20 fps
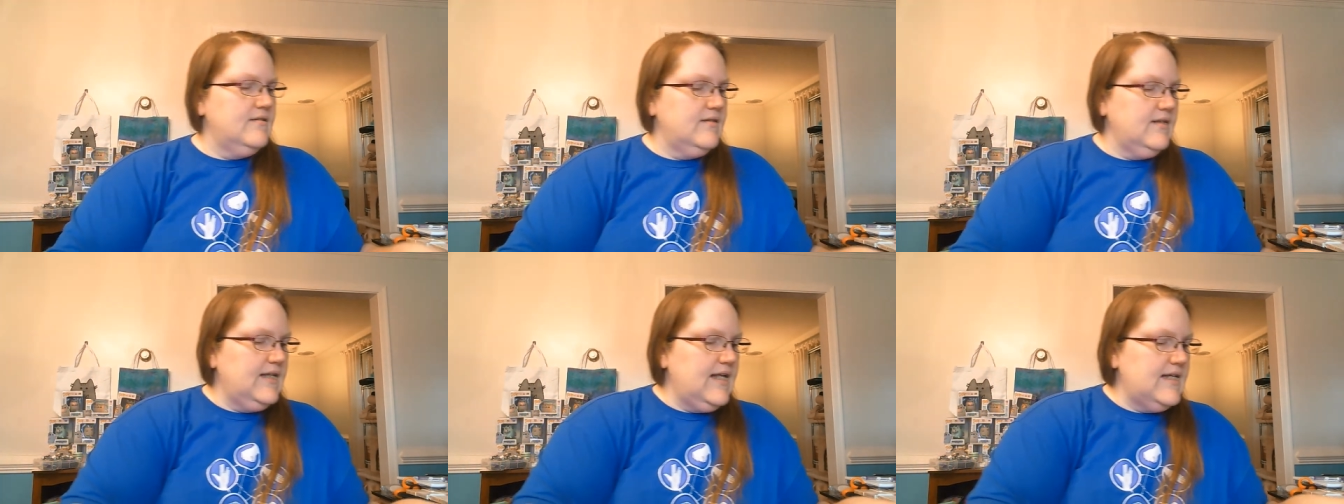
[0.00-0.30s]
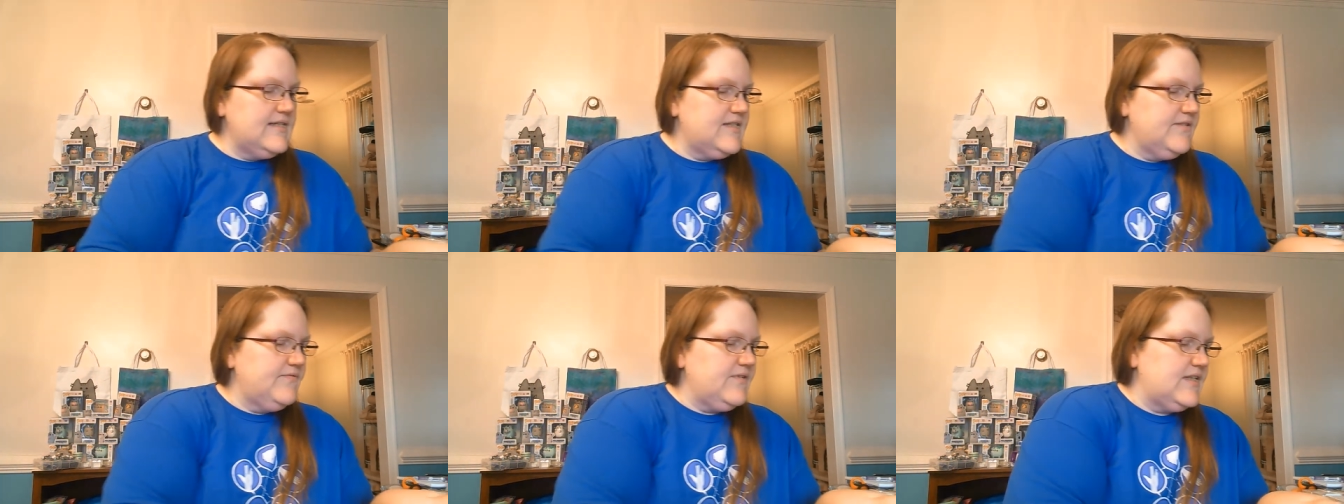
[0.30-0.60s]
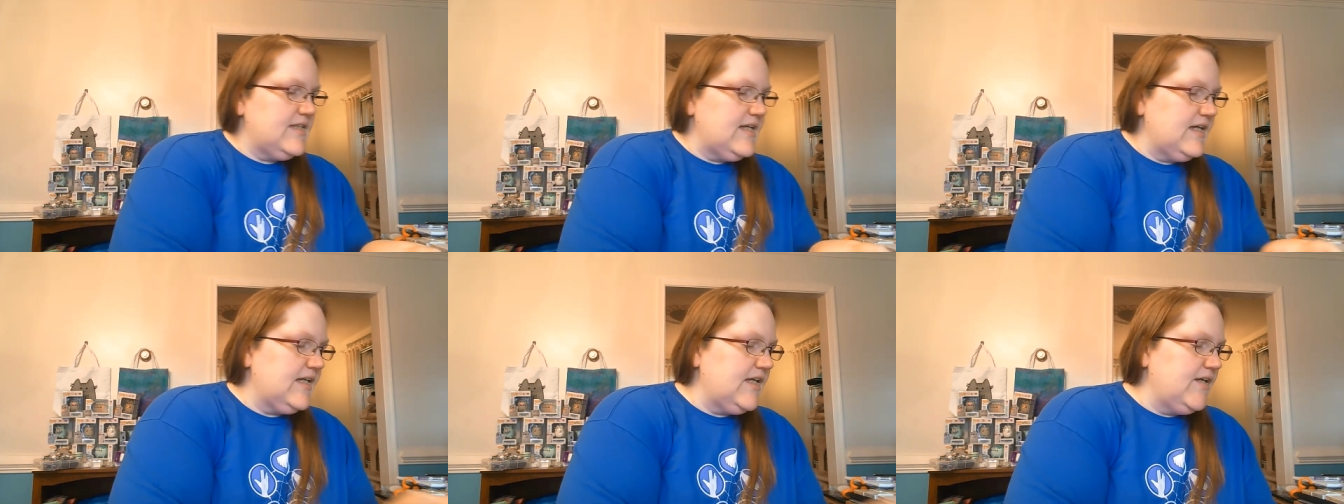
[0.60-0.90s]
less of a
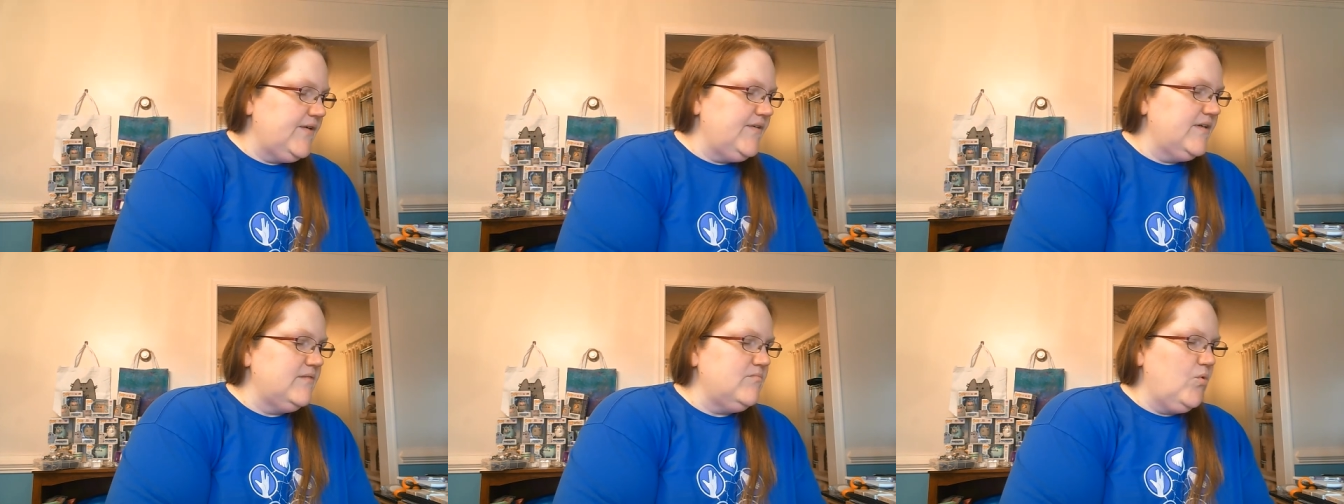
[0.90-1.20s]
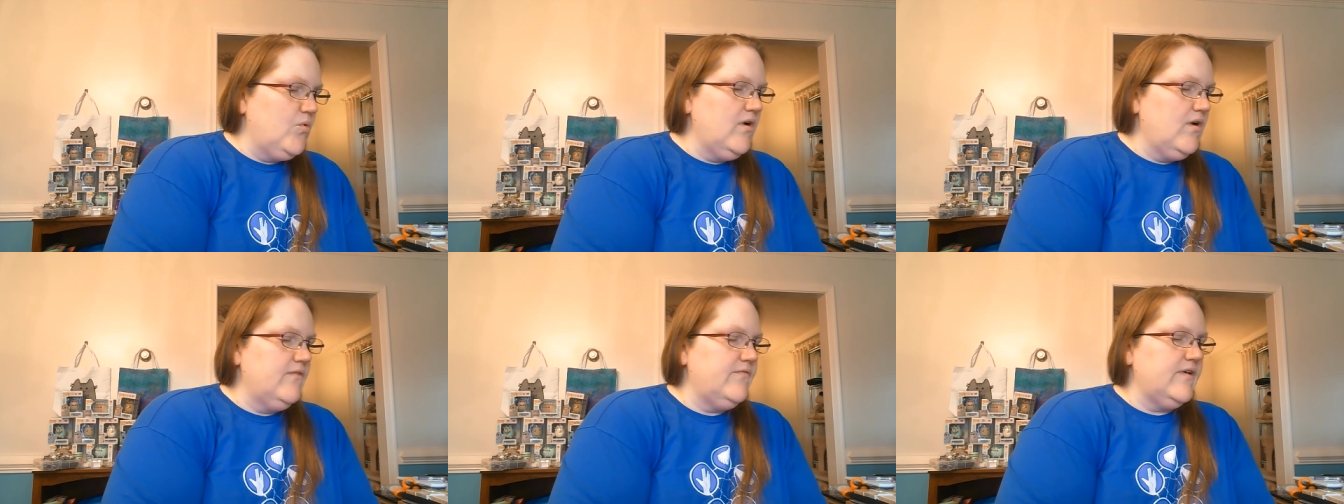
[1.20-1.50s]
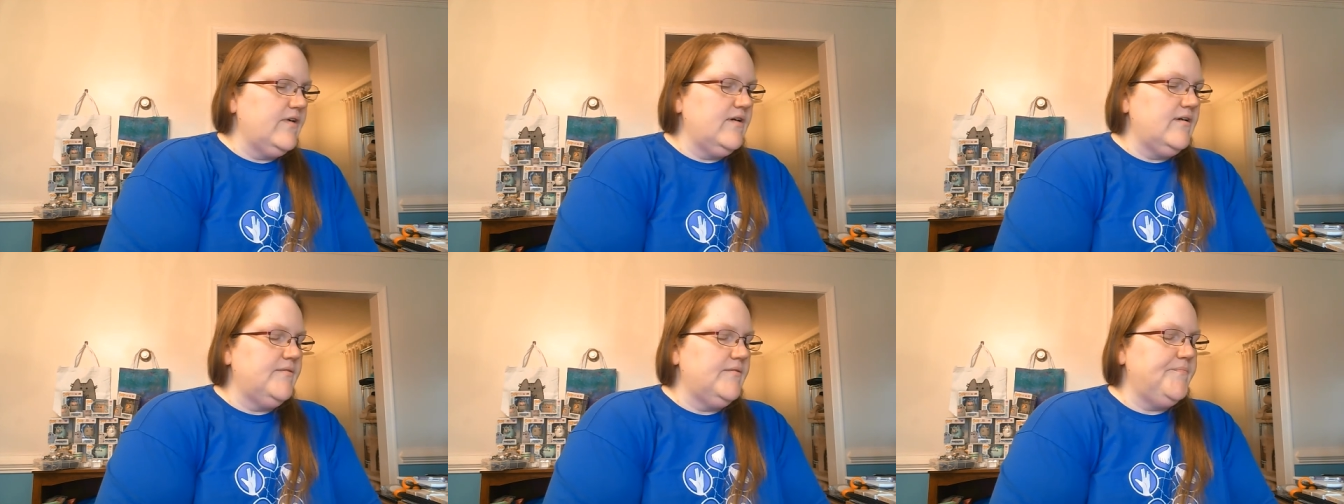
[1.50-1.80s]
thank you and more of
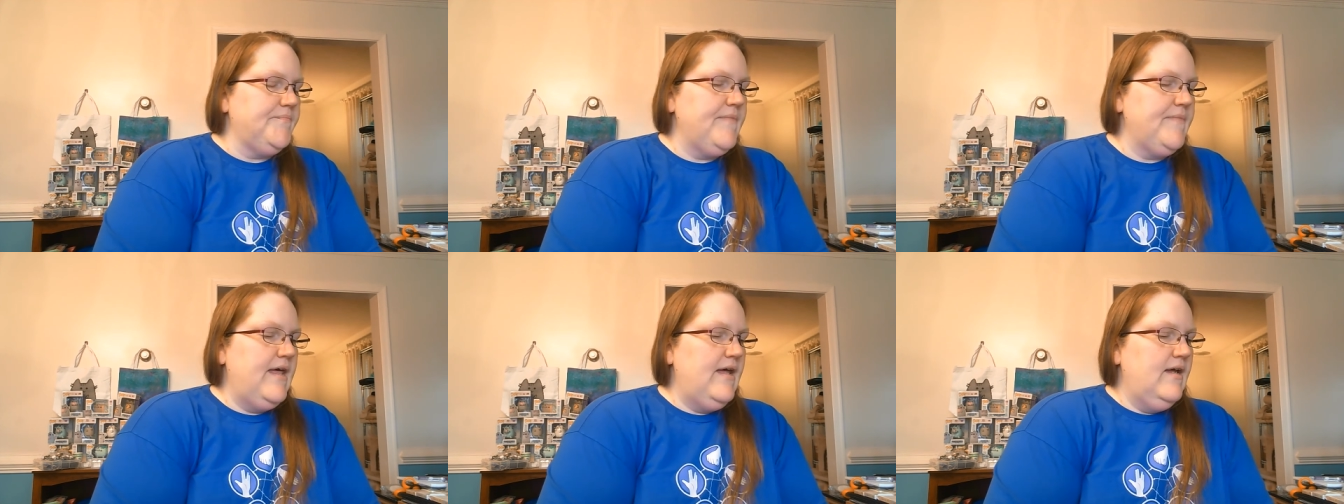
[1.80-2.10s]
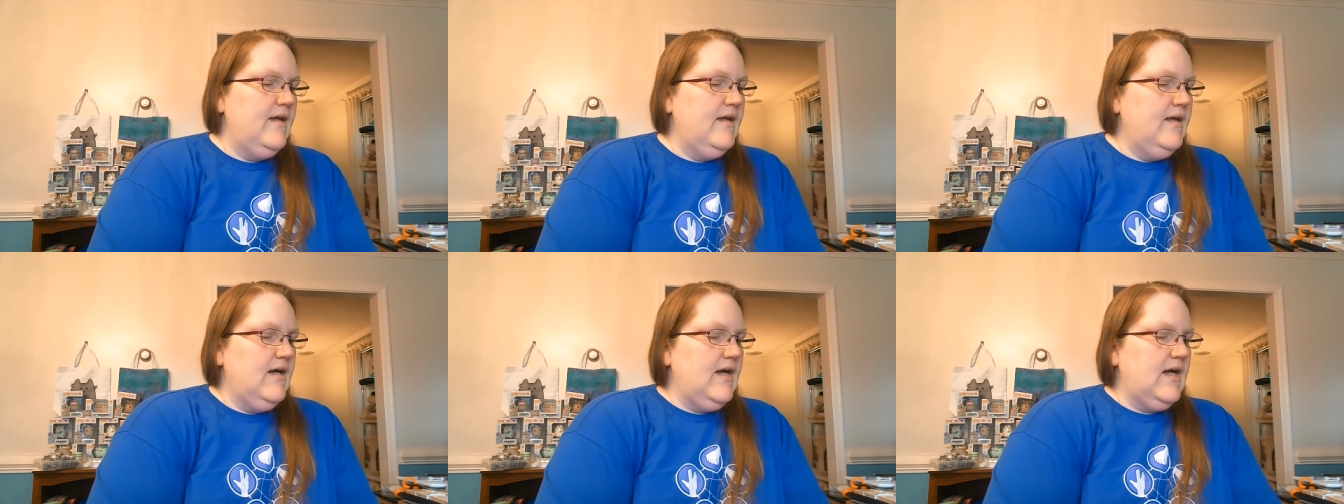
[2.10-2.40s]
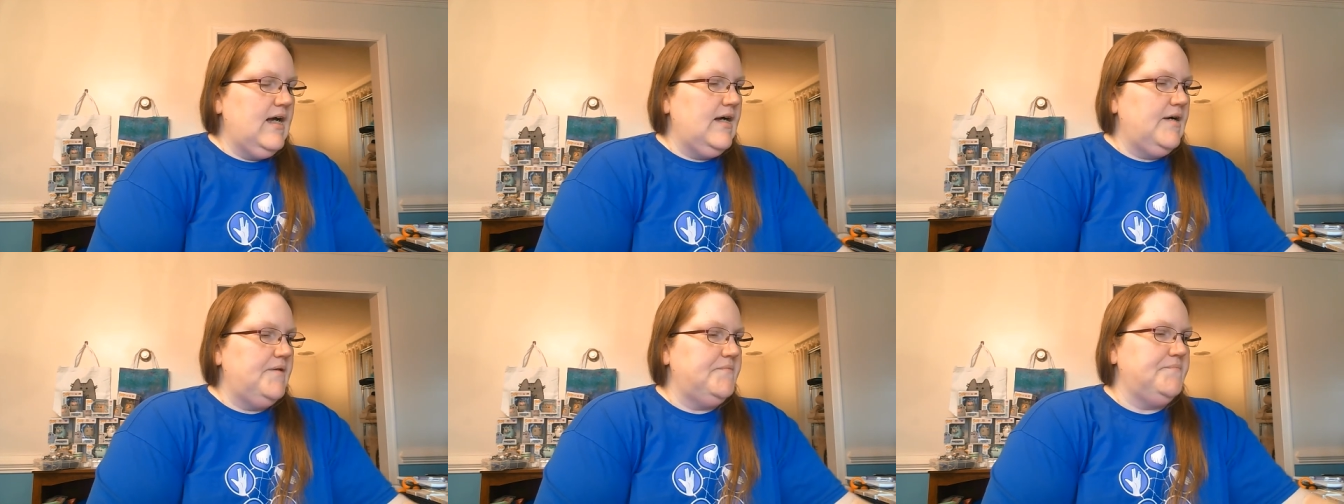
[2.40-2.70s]
a
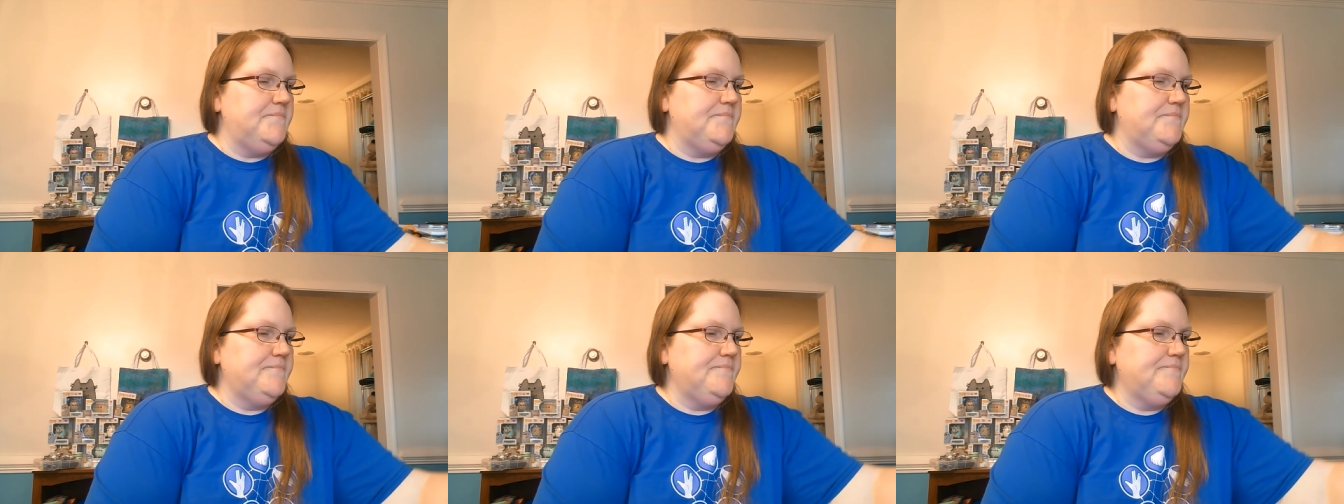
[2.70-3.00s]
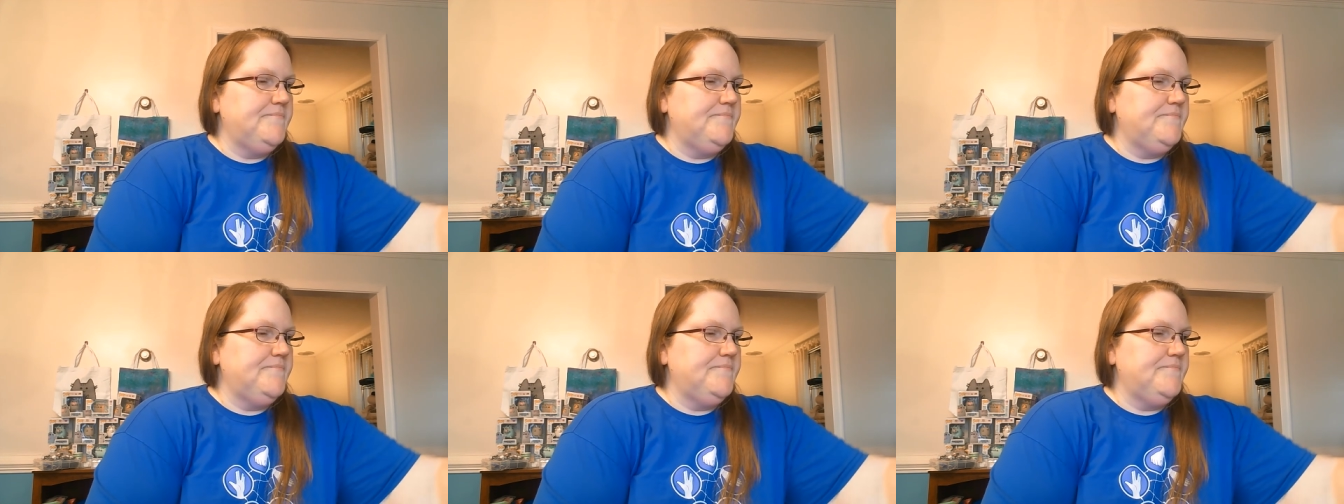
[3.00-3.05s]
um,